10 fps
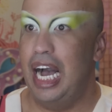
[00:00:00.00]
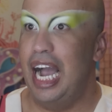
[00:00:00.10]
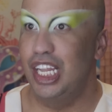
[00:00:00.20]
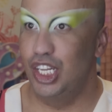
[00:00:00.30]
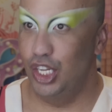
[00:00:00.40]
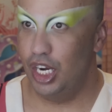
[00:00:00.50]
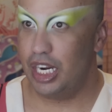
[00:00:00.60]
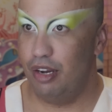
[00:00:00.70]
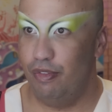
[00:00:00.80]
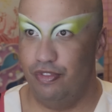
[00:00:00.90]
I
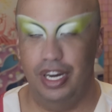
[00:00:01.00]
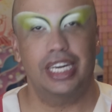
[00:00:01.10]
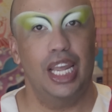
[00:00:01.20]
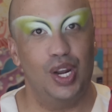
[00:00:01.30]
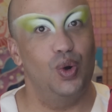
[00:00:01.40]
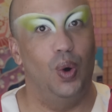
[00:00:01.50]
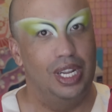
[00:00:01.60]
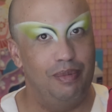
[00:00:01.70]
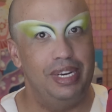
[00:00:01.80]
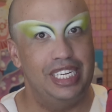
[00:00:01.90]
look f***ing cool,
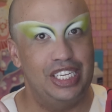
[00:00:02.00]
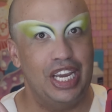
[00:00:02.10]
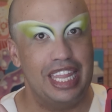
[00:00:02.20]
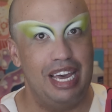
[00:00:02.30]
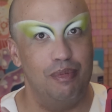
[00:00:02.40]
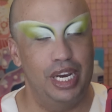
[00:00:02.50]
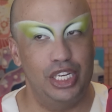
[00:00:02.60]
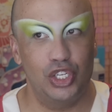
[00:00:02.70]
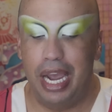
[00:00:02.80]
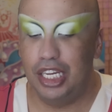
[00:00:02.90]
let me just tell you that
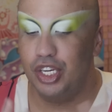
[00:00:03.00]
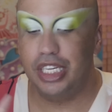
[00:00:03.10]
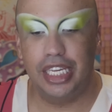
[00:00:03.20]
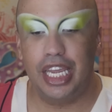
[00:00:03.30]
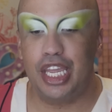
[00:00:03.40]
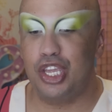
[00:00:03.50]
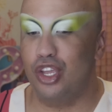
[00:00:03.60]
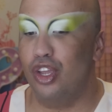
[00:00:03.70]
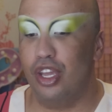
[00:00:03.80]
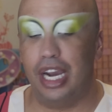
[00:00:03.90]
much. As you can see,
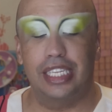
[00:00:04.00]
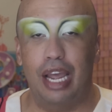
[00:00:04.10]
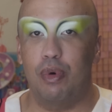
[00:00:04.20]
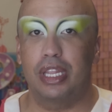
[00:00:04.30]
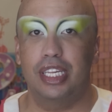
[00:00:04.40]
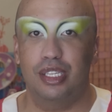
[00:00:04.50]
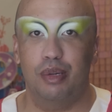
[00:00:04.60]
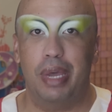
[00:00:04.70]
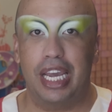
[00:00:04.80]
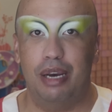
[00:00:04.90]
you guys, I want this
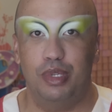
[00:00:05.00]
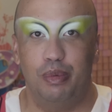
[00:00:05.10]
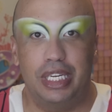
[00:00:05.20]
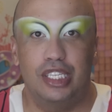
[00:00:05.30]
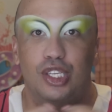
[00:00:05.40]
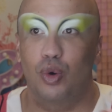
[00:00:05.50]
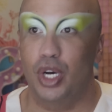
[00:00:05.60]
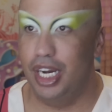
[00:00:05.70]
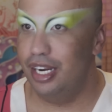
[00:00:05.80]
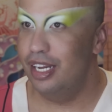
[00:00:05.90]
makeup to be so
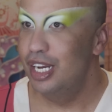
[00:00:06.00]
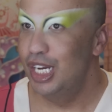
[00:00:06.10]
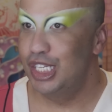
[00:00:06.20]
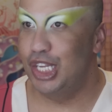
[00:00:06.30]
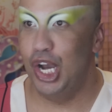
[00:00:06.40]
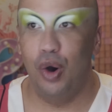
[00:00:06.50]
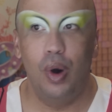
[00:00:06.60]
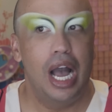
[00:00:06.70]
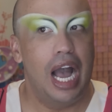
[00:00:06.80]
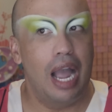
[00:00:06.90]
good. So
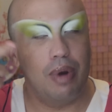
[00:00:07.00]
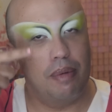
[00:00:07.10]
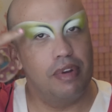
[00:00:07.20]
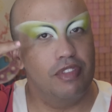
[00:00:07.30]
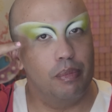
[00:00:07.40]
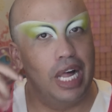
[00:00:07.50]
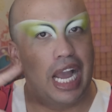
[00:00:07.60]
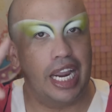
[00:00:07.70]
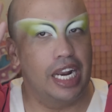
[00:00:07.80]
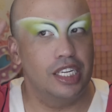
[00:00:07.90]
I wiped off the
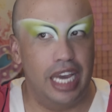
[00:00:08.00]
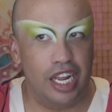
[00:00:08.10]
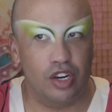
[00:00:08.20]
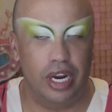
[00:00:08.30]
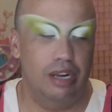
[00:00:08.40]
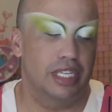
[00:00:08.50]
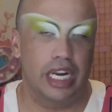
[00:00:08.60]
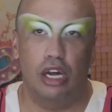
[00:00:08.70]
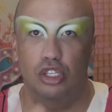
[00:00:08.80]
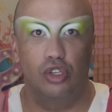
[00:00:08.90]
black and I just added green. I was like,
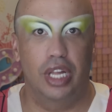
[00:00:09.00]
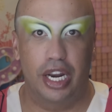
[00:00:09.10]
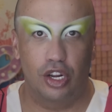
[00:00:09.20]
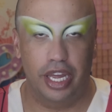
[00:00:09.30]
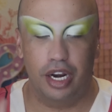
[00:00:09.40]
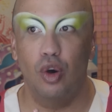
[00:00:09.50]
I'll just do liner later.